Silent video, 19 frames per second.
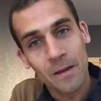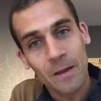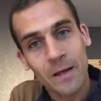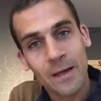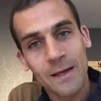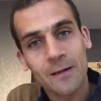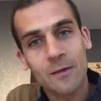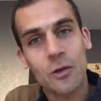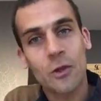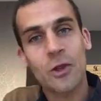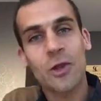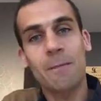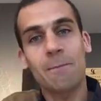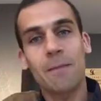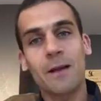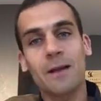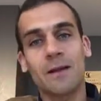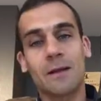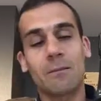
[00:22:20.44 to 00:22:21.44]
it's a
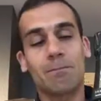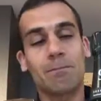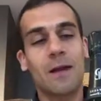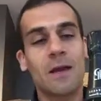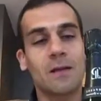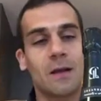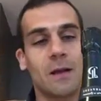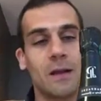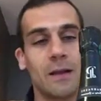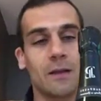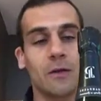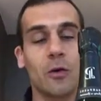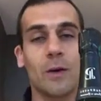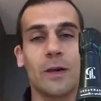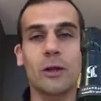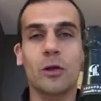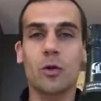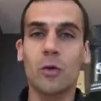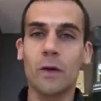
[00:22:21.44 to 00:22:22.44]
champagne that basically is
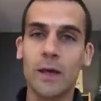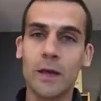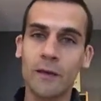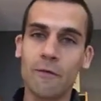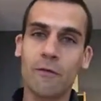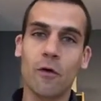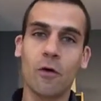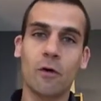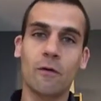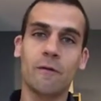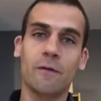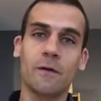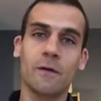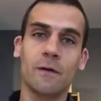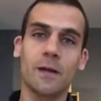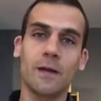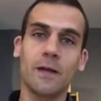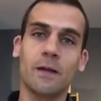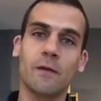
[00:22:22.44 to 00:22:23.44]
going to evolve
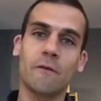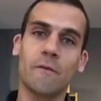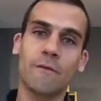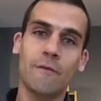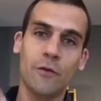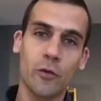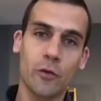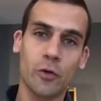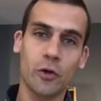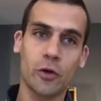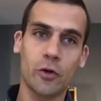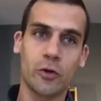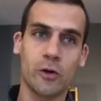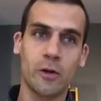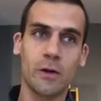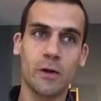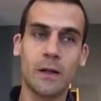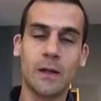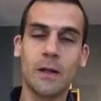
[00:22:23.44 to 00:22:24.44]
in the future.
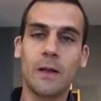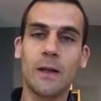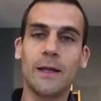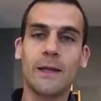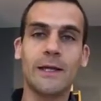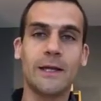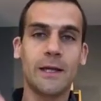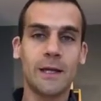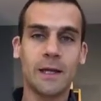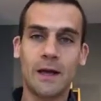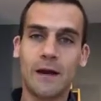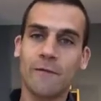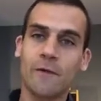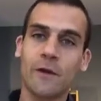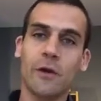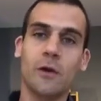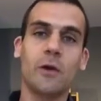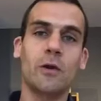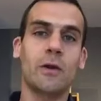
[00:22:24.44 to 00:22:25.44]
Year
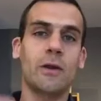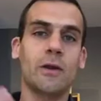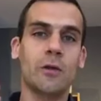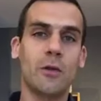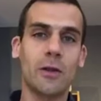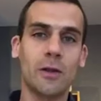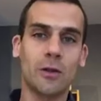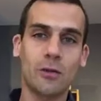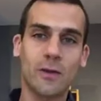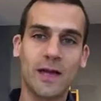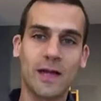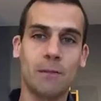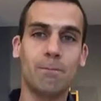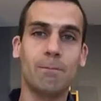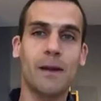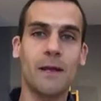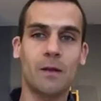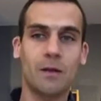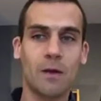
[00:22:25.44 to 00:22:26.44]
after year is going to get
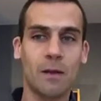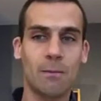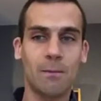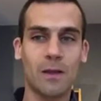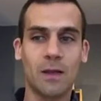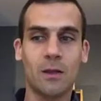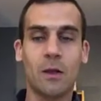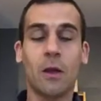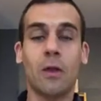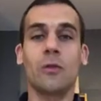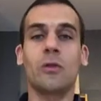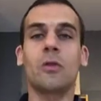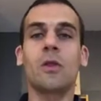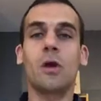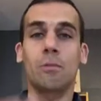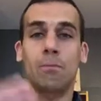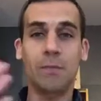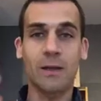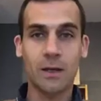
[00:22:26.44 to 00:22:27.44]
better and better,
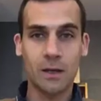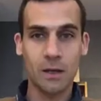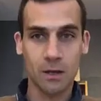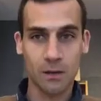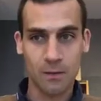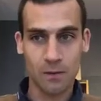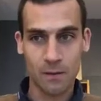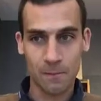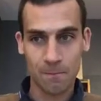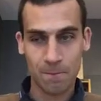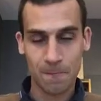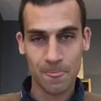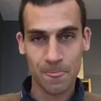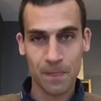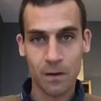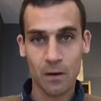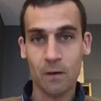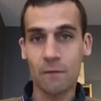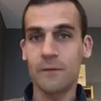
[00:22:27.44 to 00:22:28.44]
not because
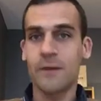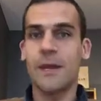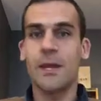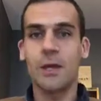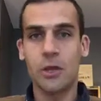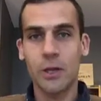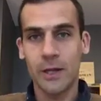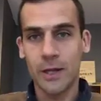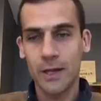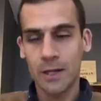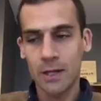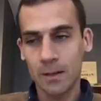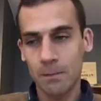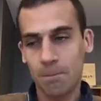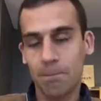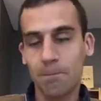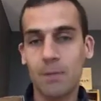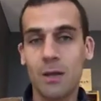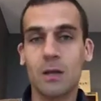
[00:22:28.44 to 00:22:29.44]
of the aging,
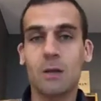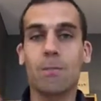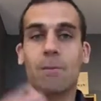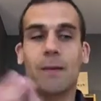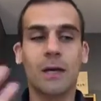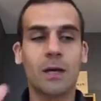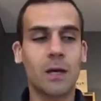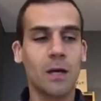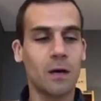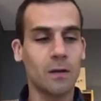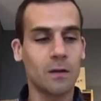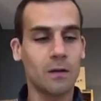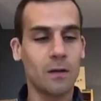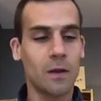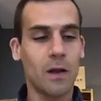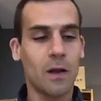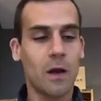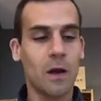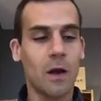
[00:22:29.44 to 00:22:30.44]
but because
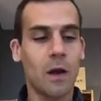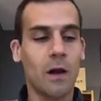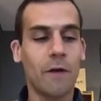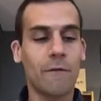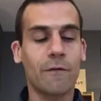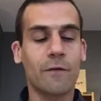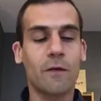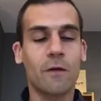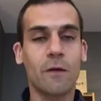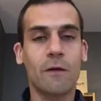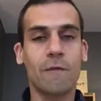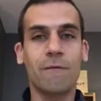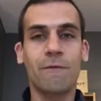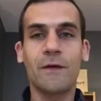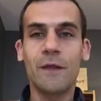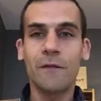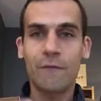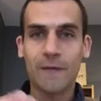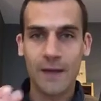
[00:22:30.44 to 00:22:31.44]
of the
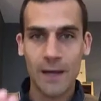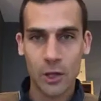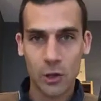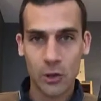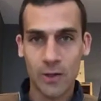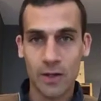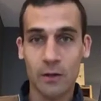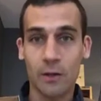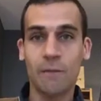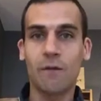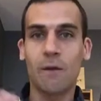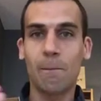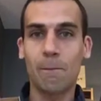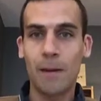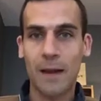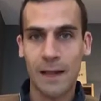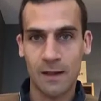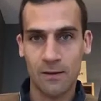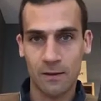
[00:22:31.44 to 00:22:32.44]
vinification and of the
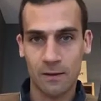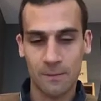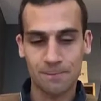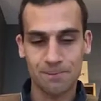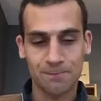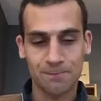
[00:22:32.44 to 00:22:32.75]
blend.